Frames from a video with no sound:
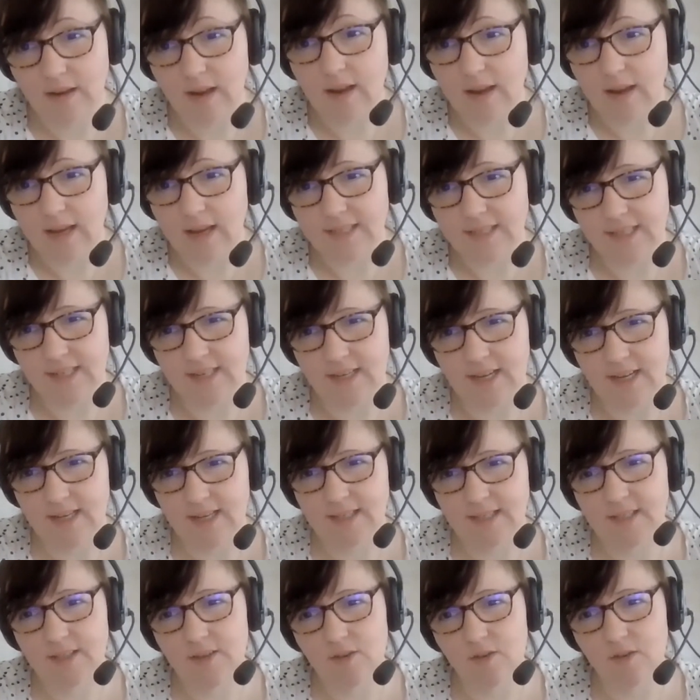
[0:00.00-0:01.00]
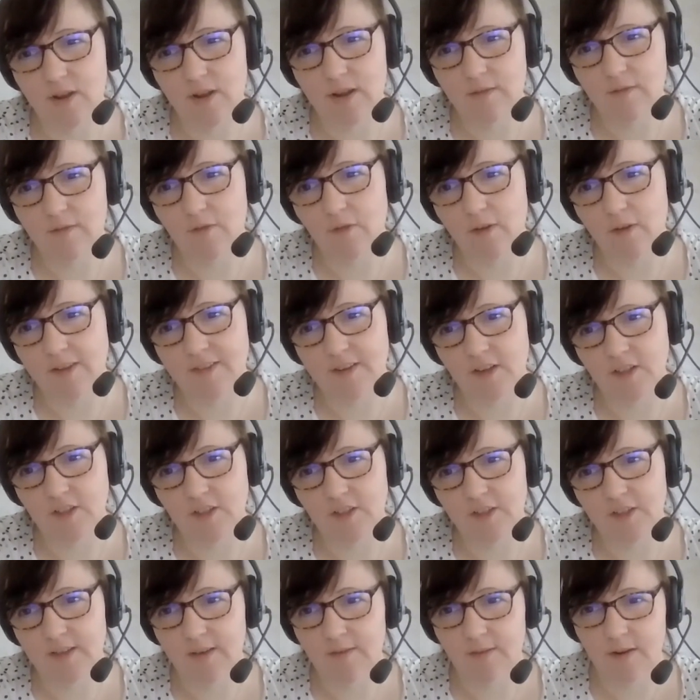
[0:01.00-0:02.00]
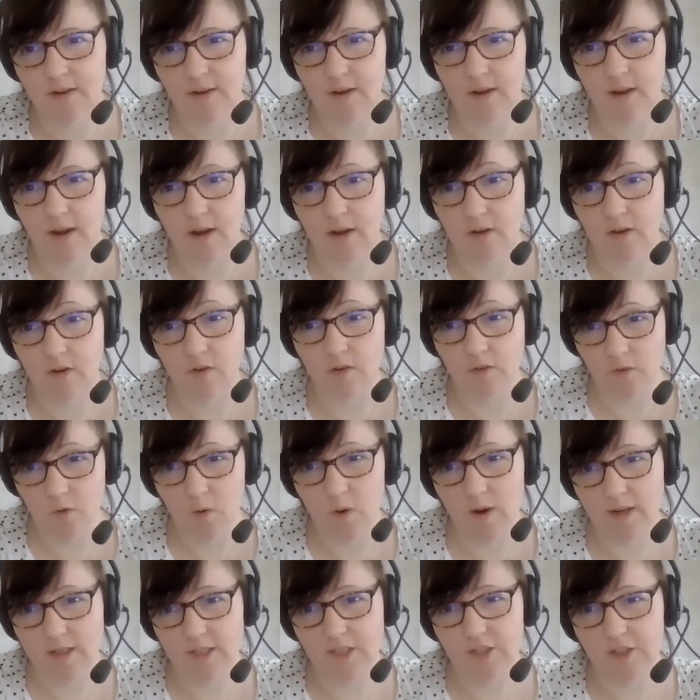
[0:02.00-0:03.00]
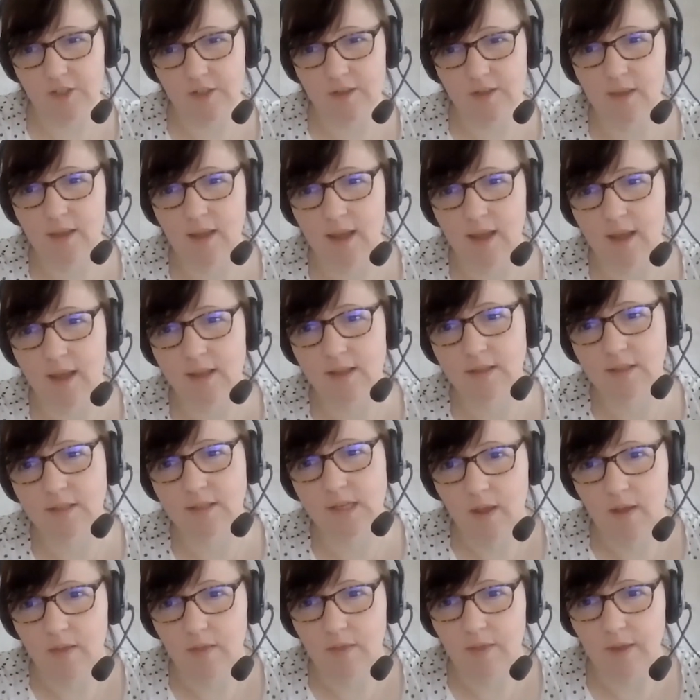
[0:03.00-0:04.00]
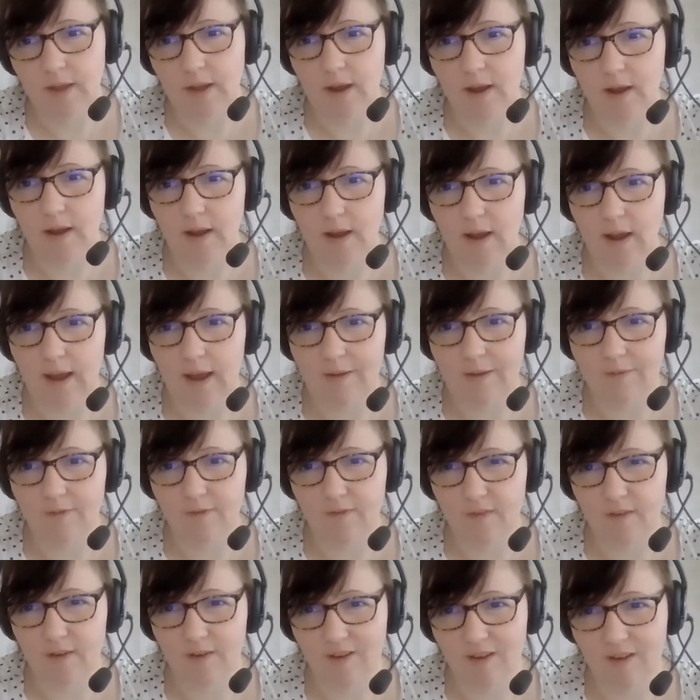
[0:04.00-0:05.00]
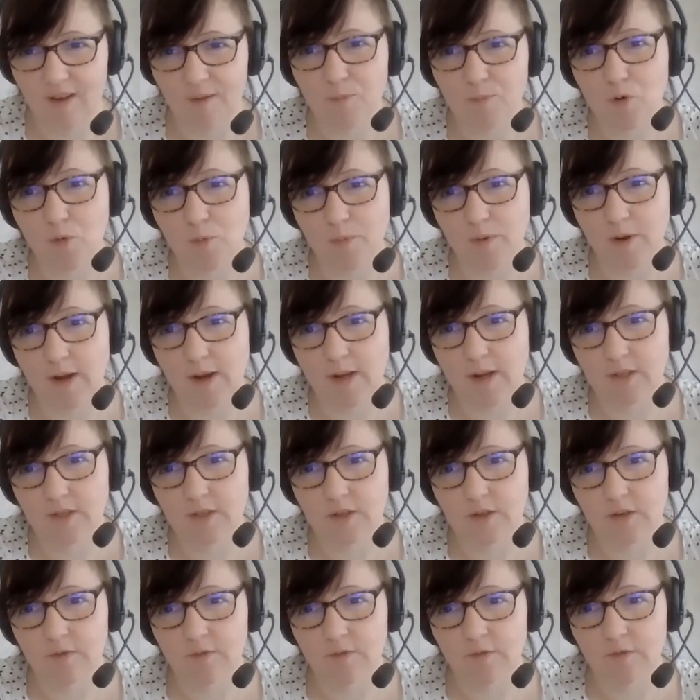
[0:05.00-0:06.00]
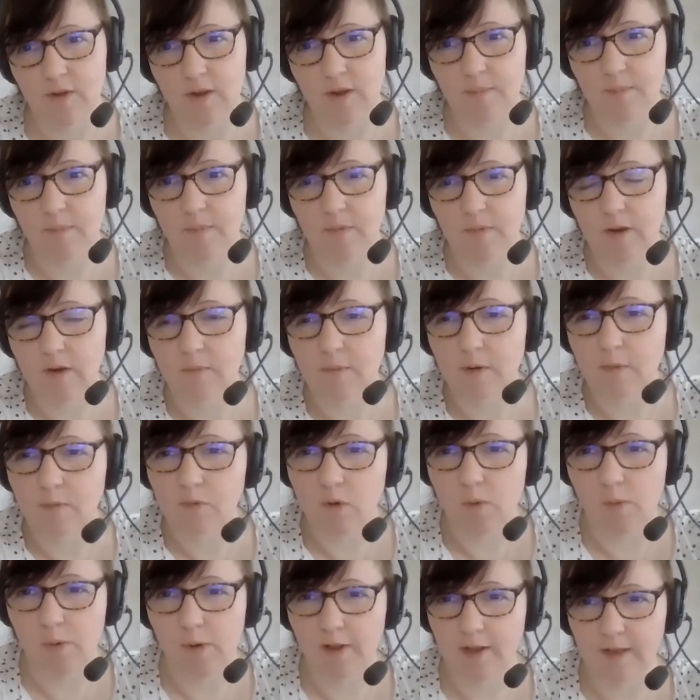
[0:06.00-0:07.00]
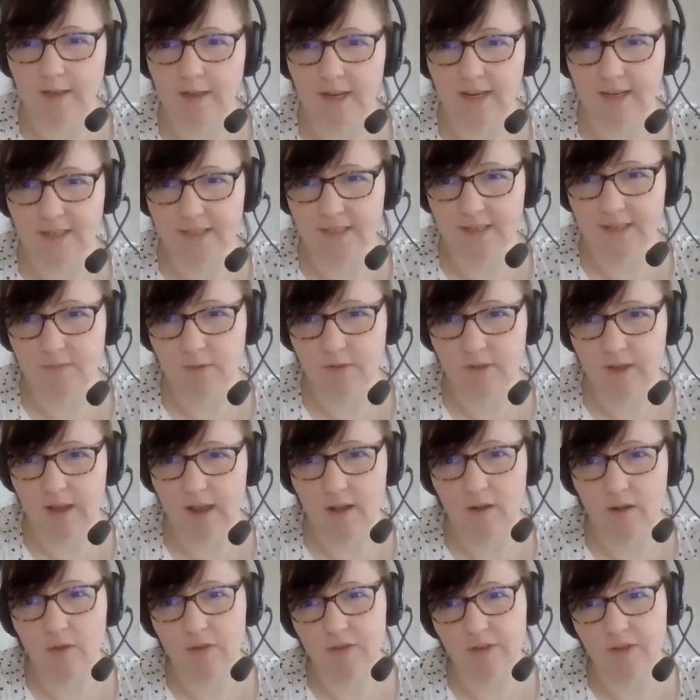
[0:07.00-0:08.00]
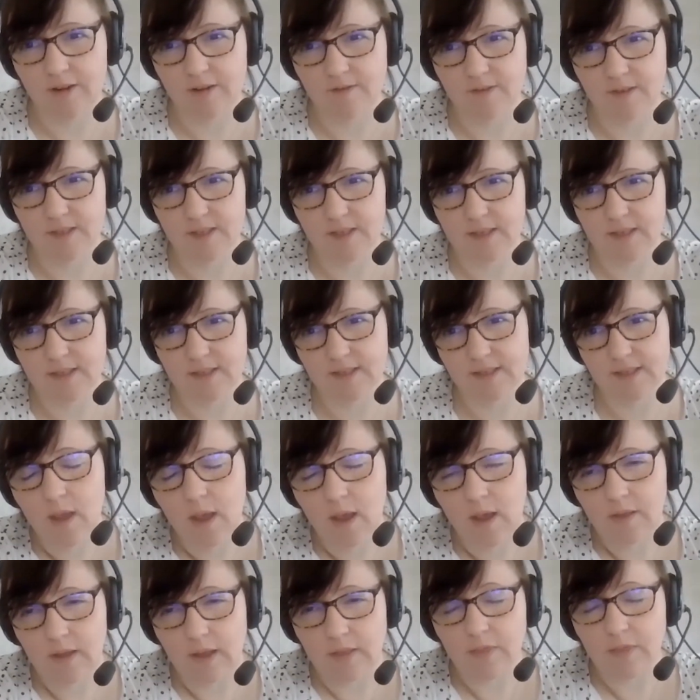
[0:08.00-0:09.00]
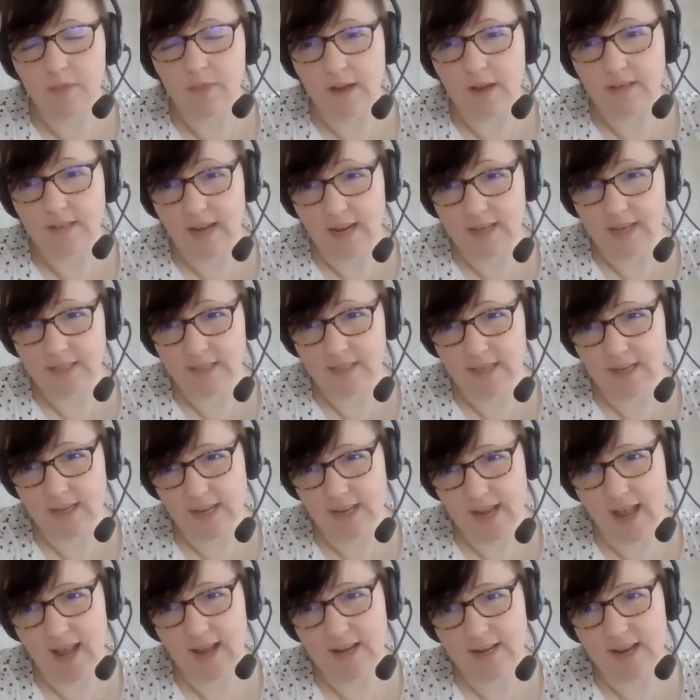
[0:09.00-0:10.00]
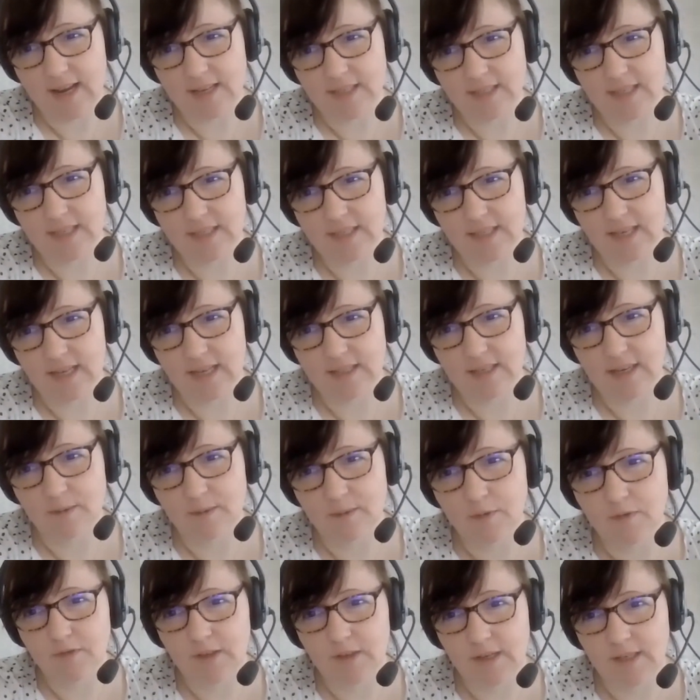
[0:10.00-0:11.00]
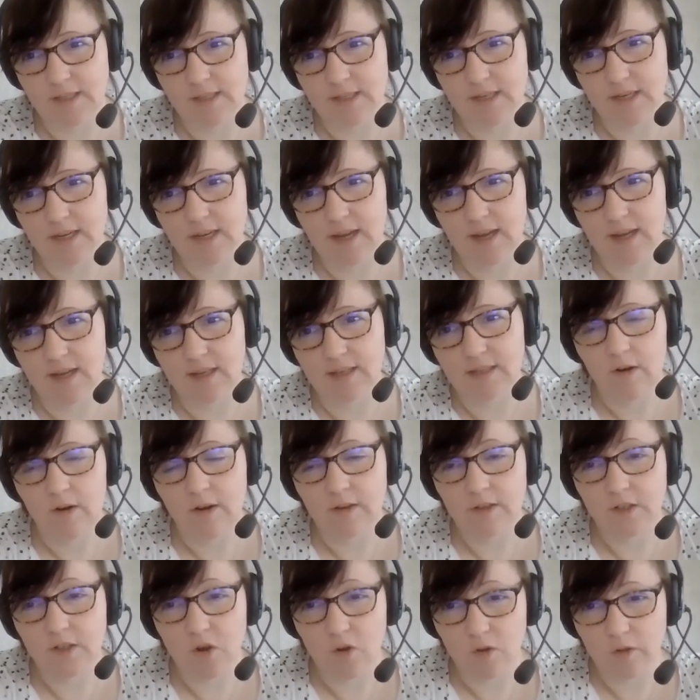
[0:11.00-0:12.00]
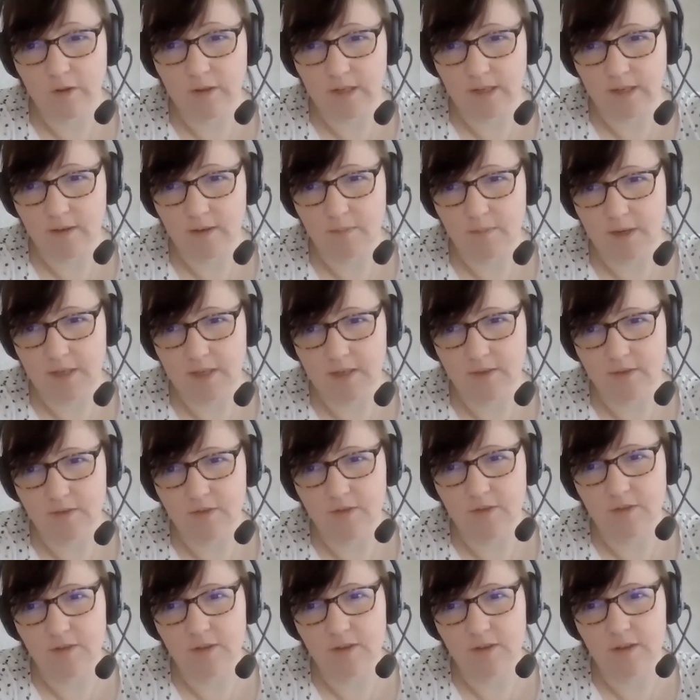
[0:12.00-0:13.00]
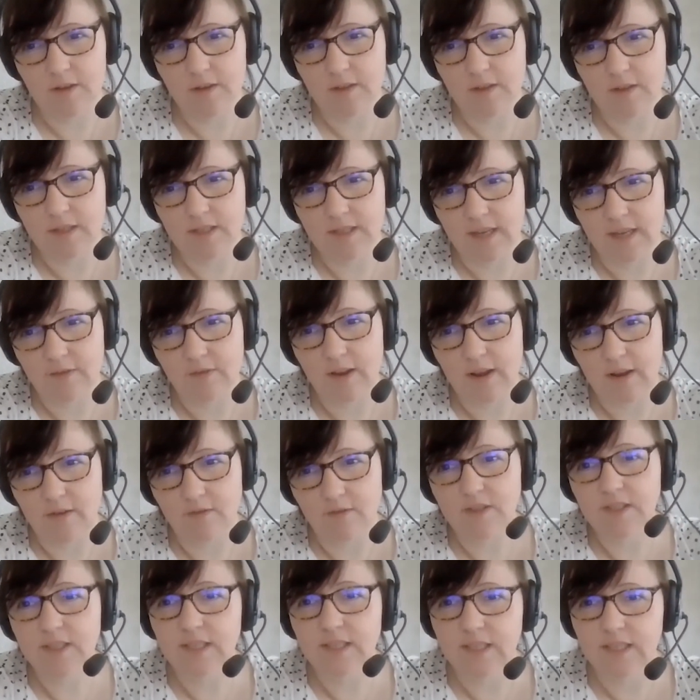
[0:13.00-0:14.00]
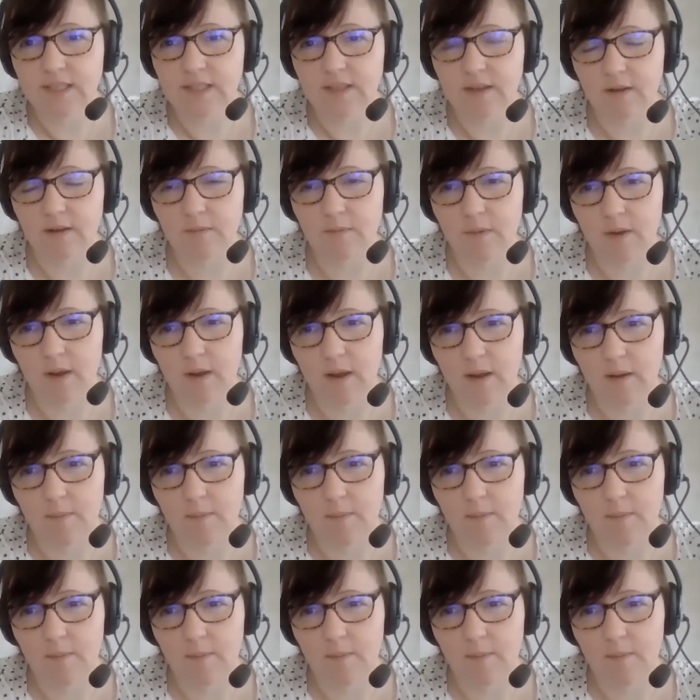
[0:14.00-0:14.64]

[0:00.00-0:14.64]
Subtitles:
Yes, it is. So if researchers have a good question and they have appropriate stuff, they're appropriately linked in with the health services, then yes, they can access that type data. And in Scotland, it can be done through the Safe Haven system.